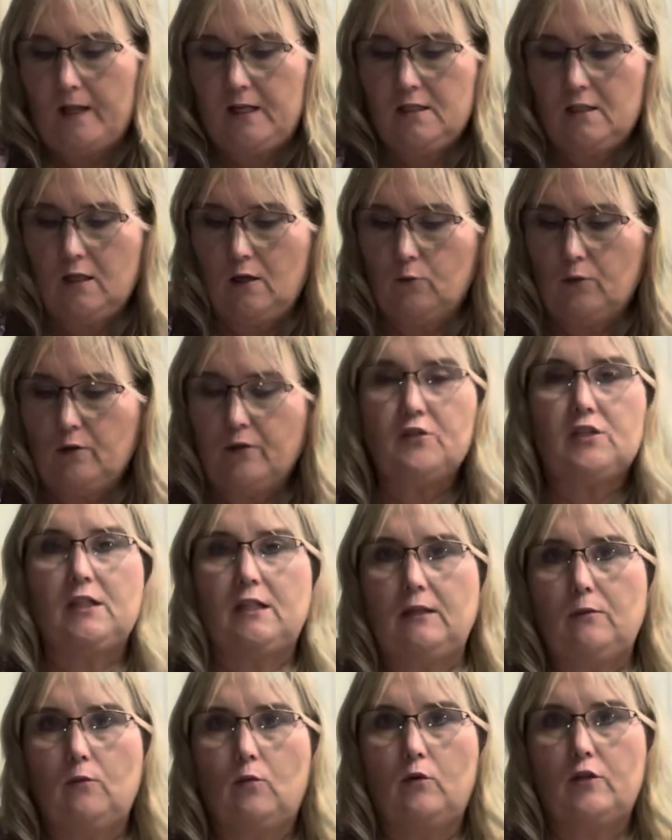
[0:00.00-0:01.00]
So we'll
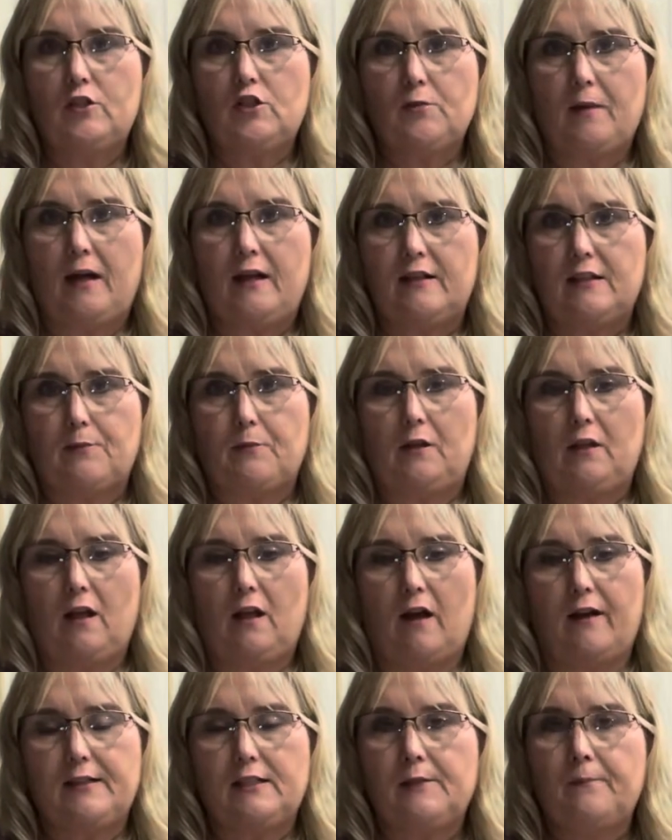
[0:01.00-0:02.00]
see which my husband
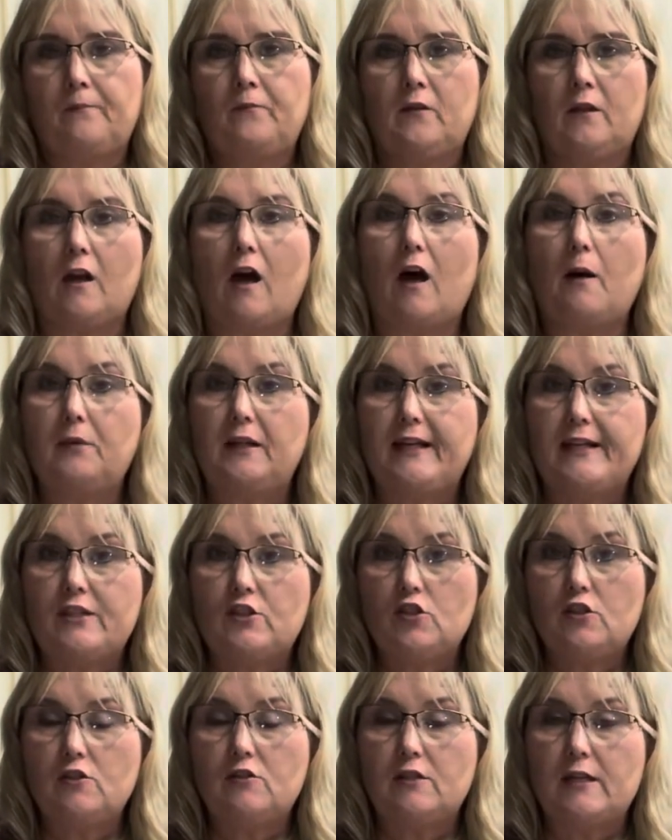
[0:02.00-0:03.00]
likes. God
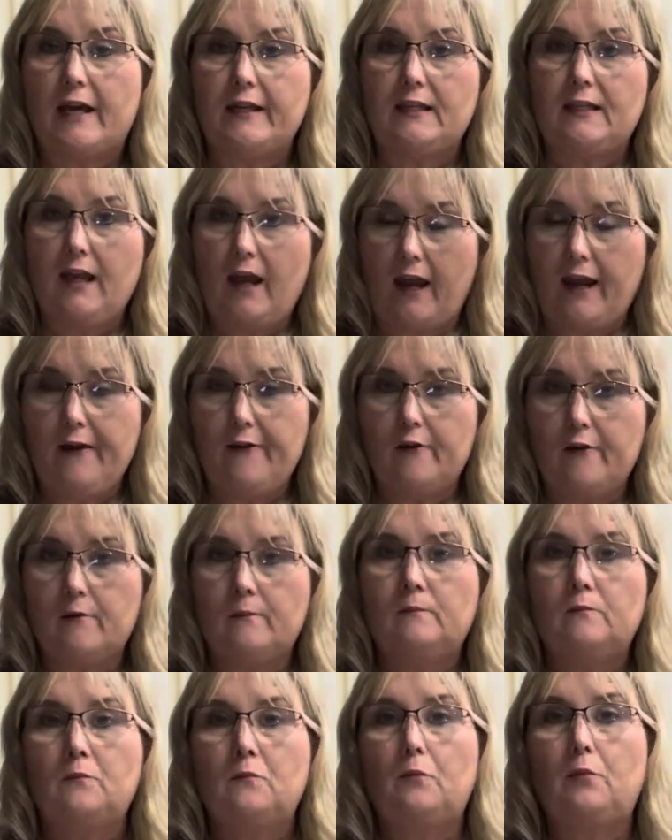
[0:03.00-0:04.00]
bless you. Take care.
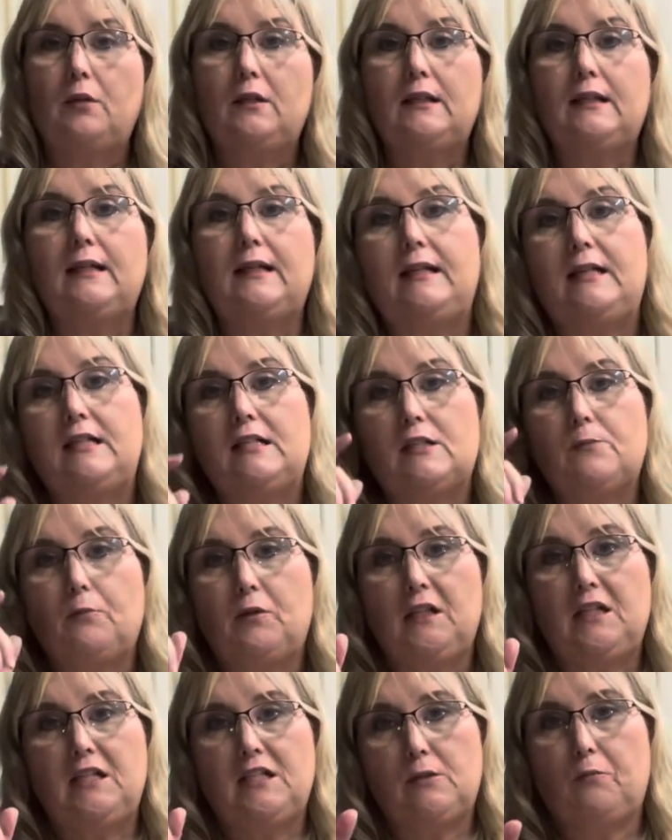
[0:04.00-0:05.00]
Please,
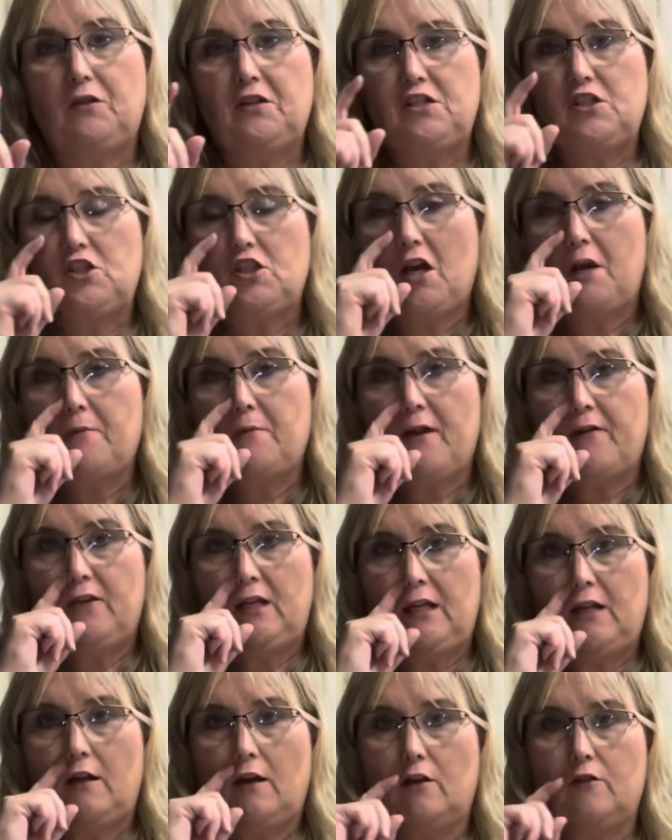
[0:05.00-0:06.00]
please, please share my
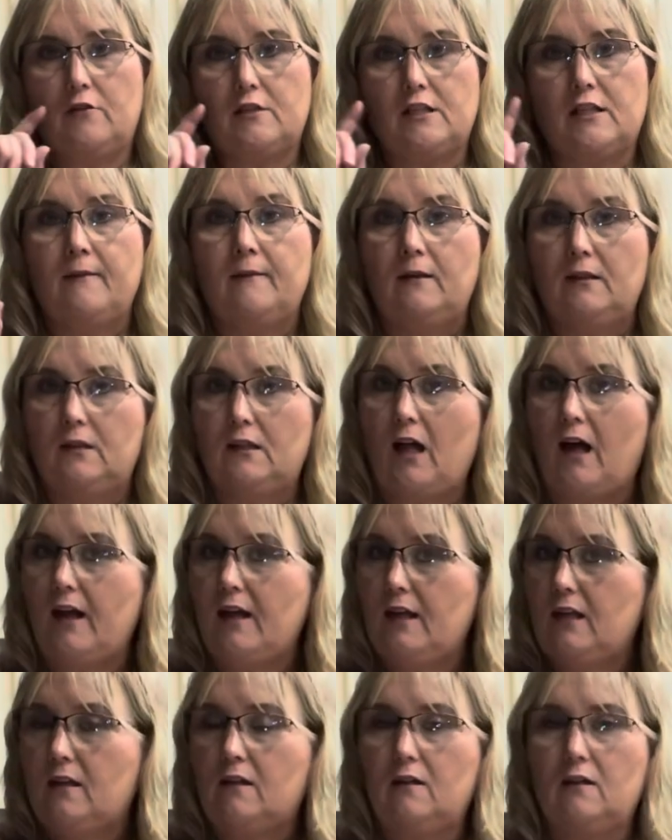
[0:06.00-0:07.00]
videos.
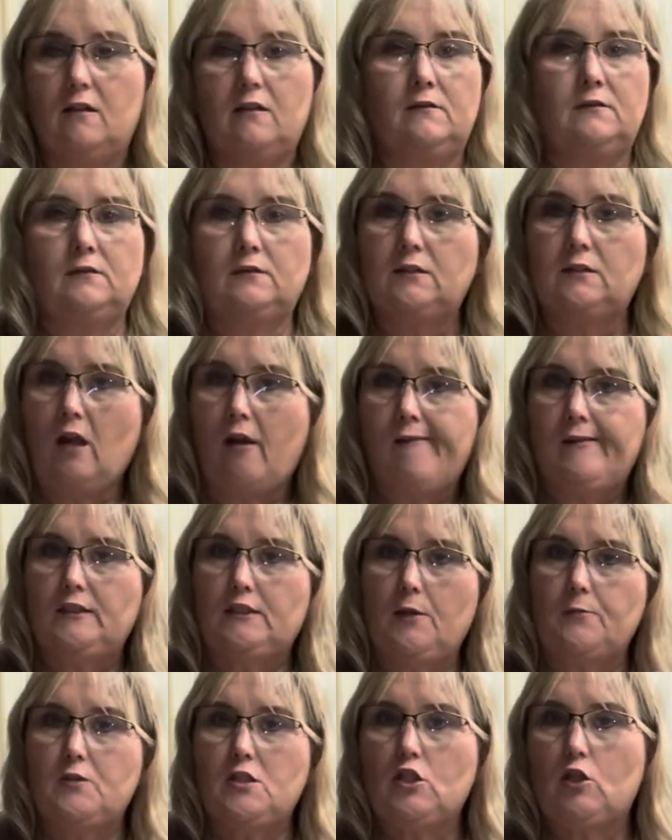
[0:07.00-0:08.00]
Like,
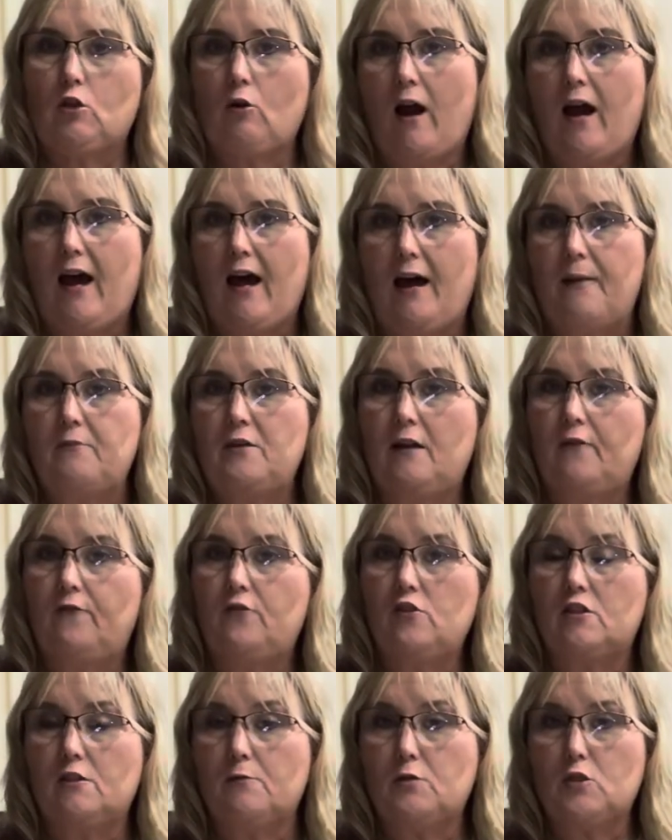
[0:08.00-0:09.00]
subscribe. If you
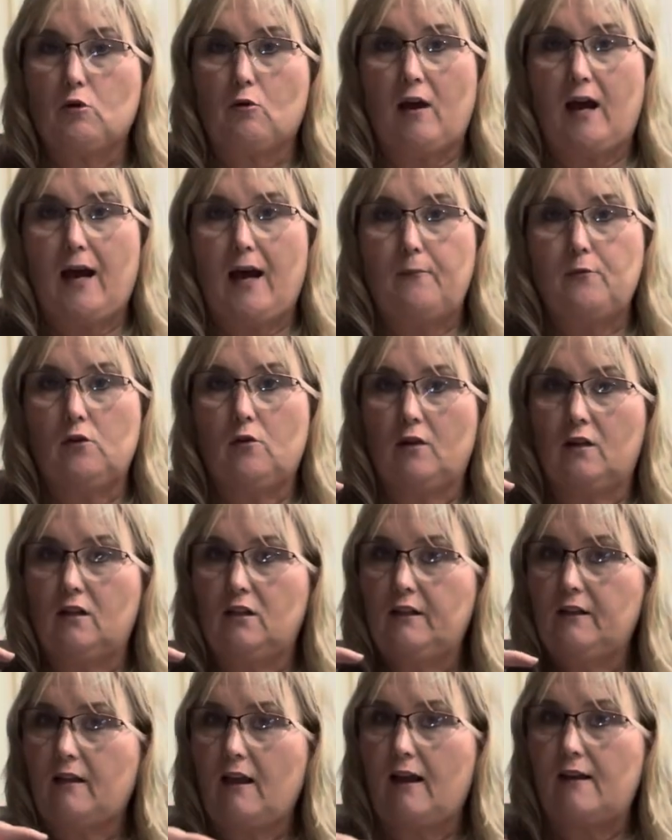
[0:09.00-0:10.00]
subscribe, you can
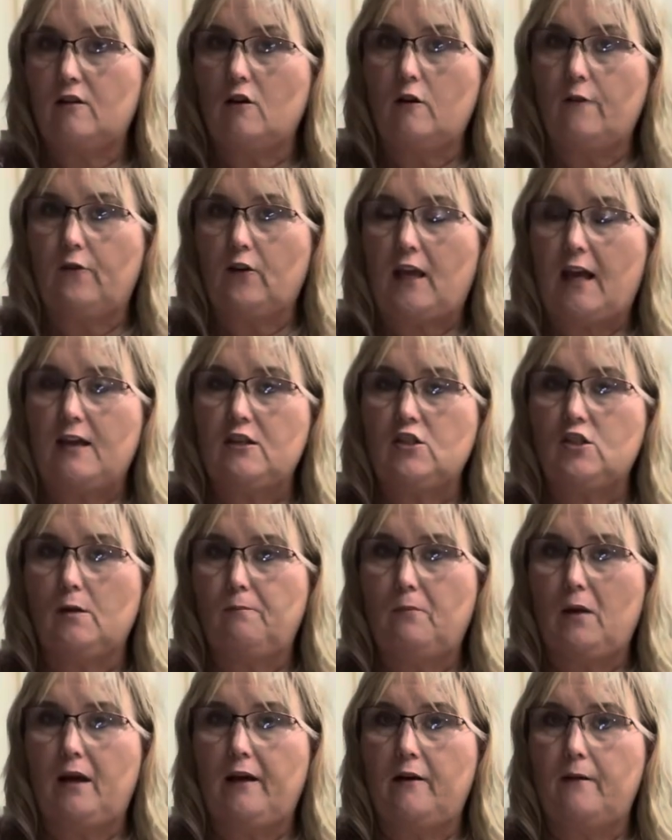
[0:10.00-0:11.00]
click that notification
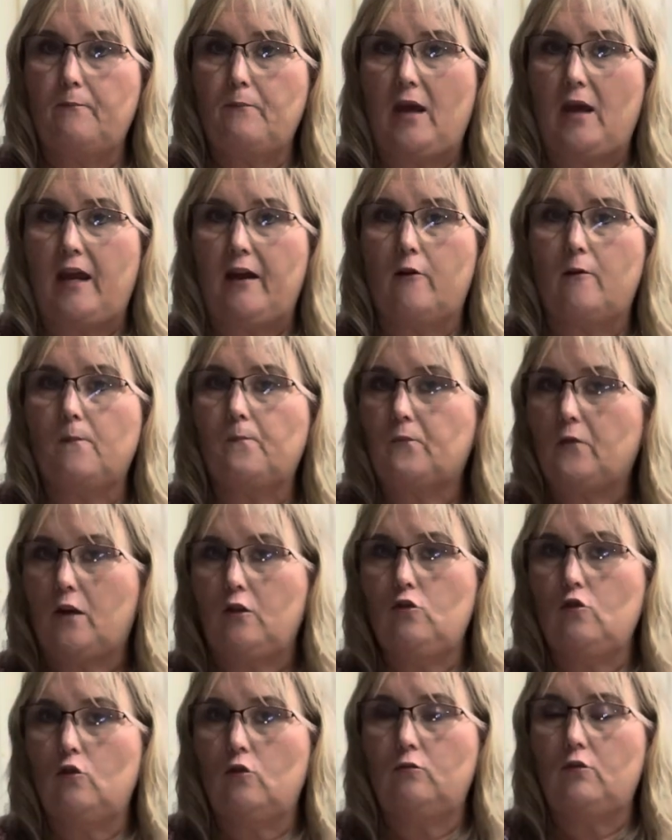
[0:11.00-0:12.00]
bell
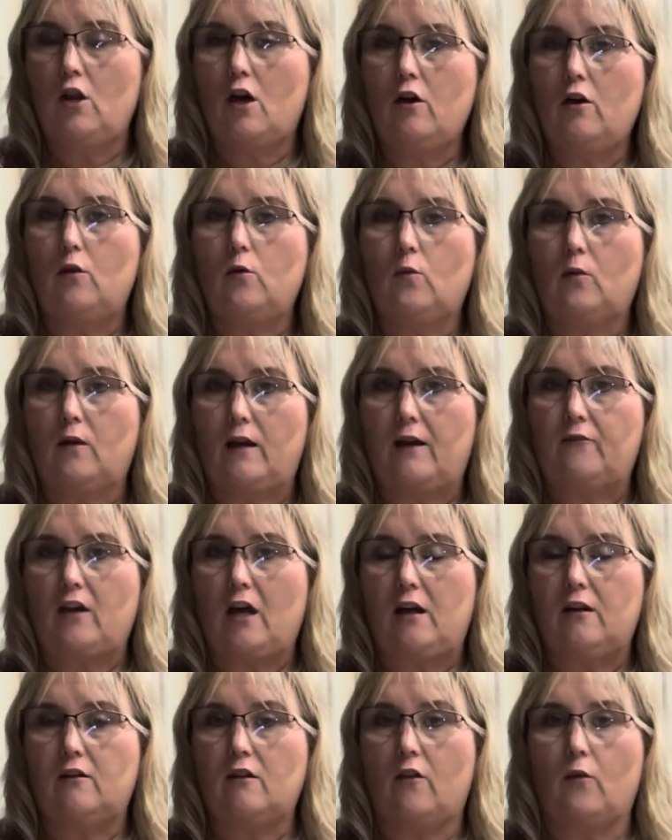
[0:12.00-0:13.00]
and you'll know when I've
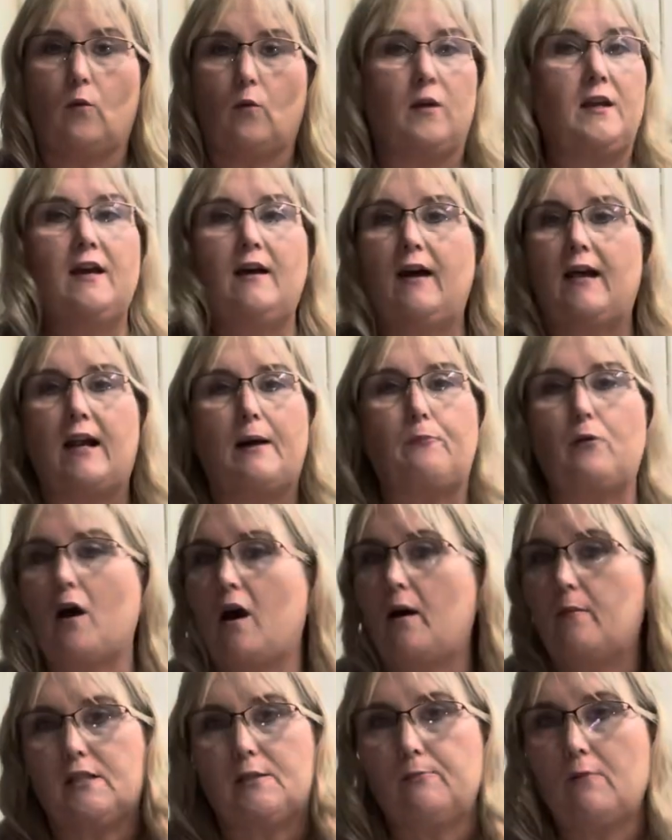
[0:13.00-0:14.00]
got another one. And I
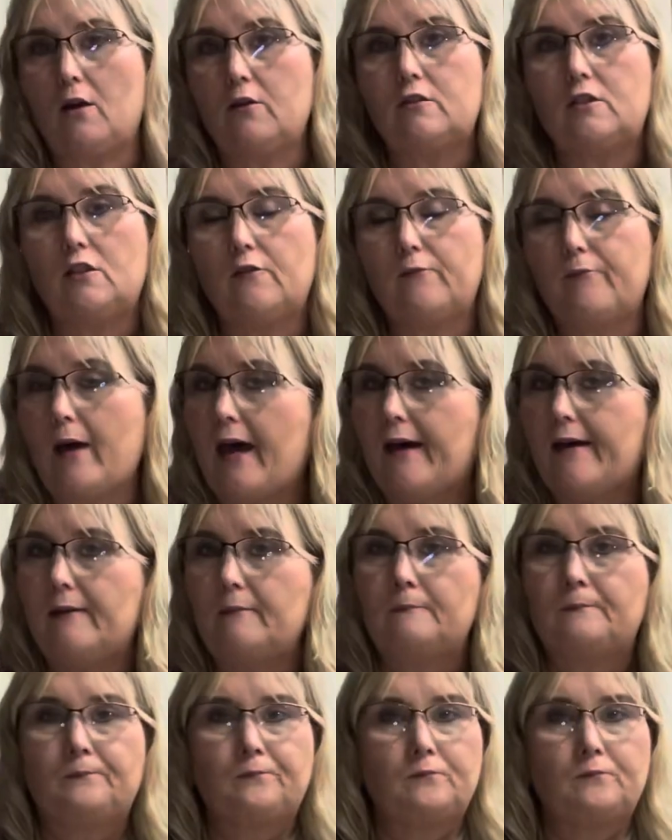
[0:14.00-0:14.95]
promise, most of mine